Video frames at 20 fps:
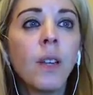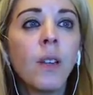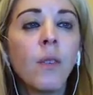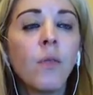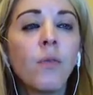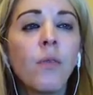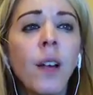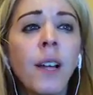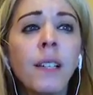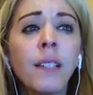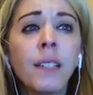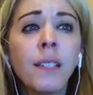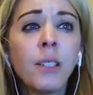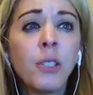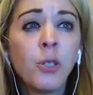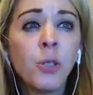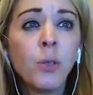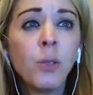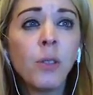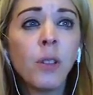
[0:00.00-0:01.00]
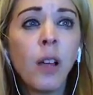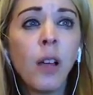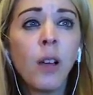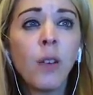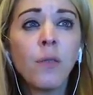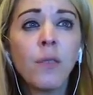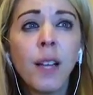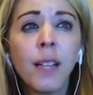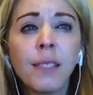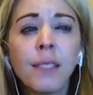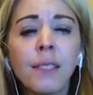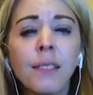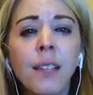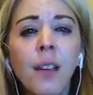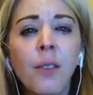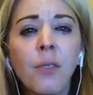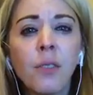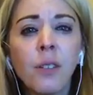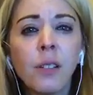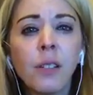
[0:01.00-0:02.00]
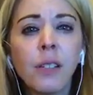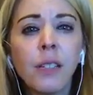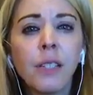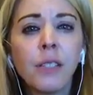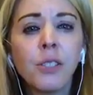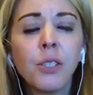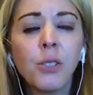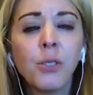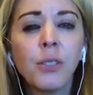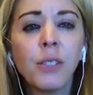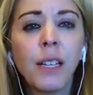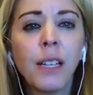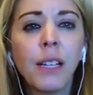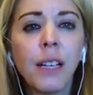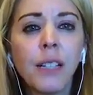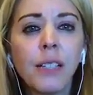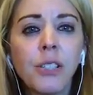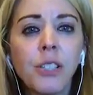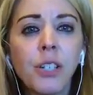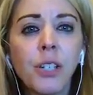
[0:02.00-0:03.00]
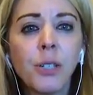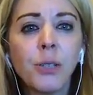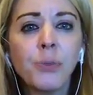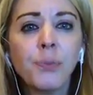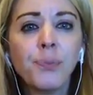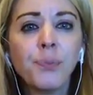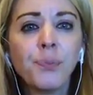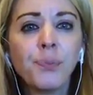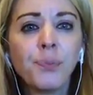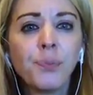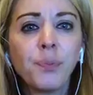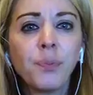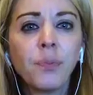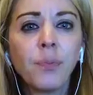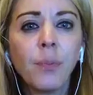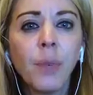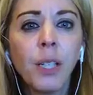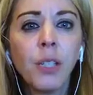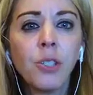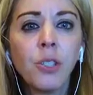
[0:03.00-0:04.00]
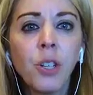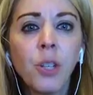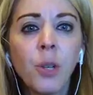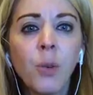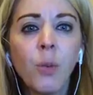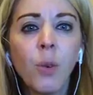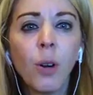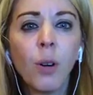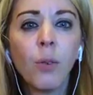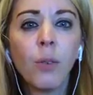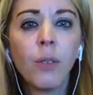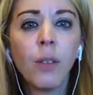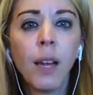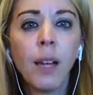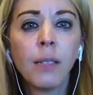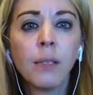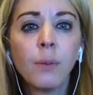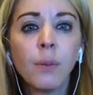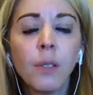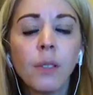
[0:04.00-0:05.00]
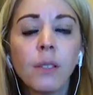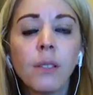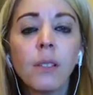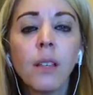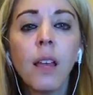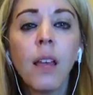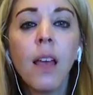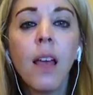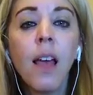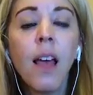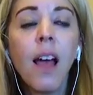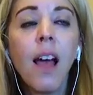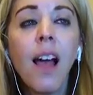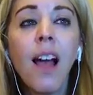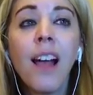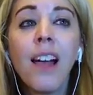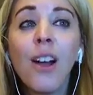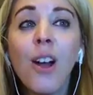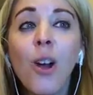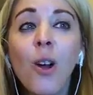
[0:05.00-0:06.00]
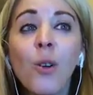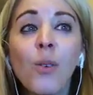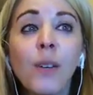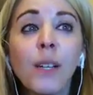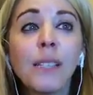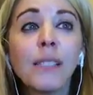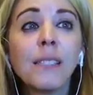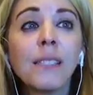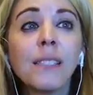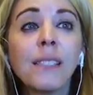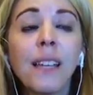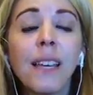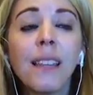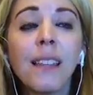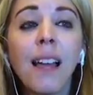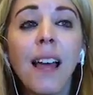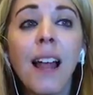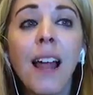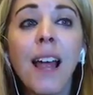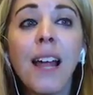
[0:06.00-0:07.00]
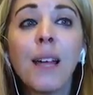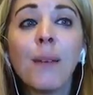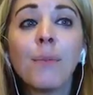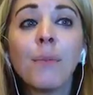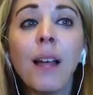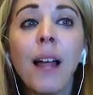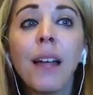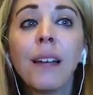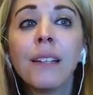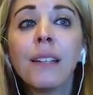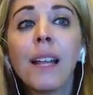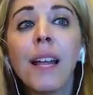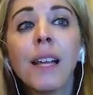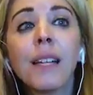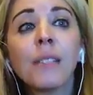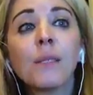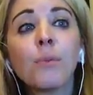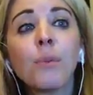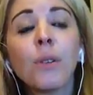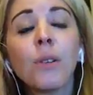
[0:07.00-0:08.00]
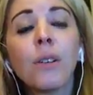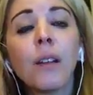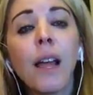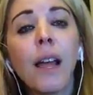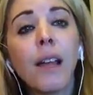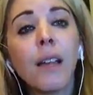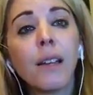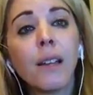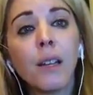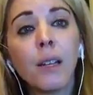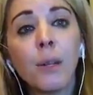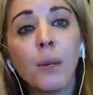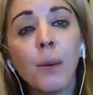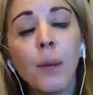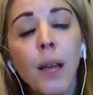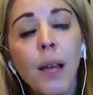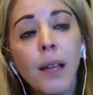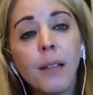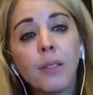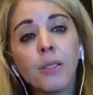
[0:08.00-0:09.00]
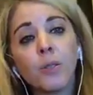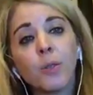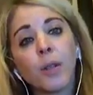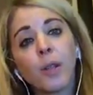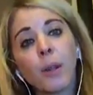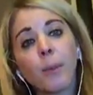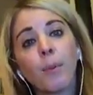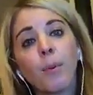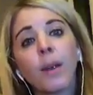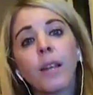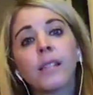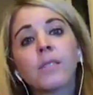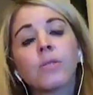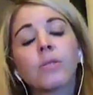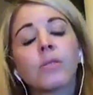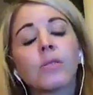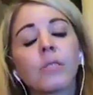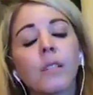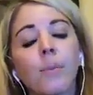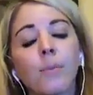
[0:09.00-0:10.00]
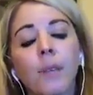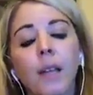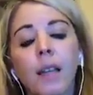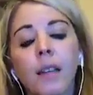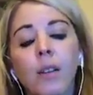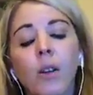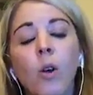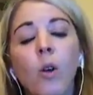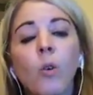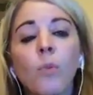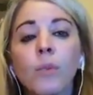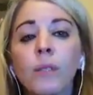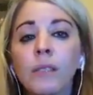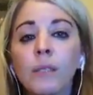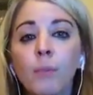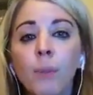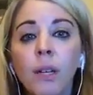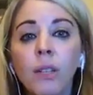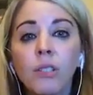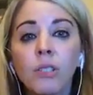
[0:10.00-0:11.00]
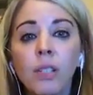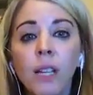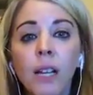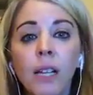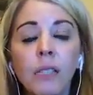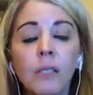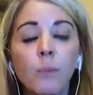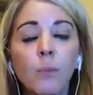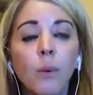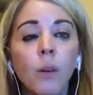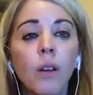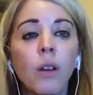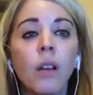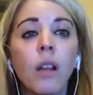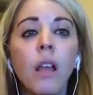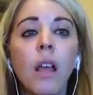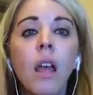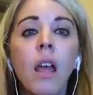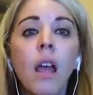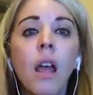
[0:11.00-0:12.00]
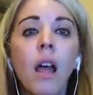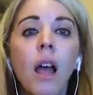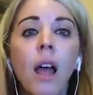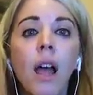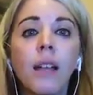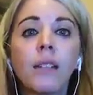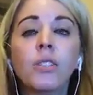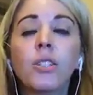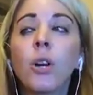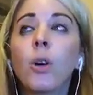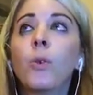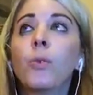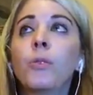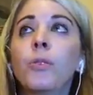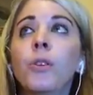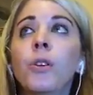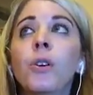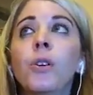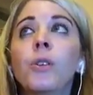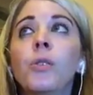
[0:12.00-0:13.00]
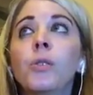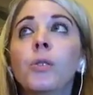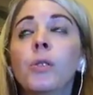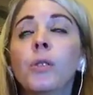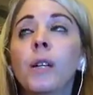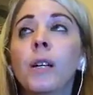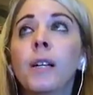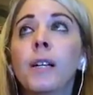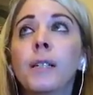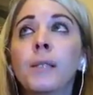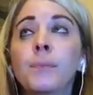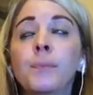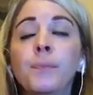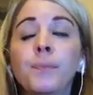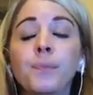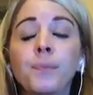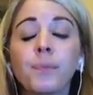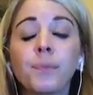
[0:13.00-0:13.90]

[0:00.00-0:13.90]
Finding True Love, that's definitely a Tuesday night show. Make sure you work with experts. I always say that I am not an expert at doing appraisals. I'm not a home inspection expert. I don't know, I'm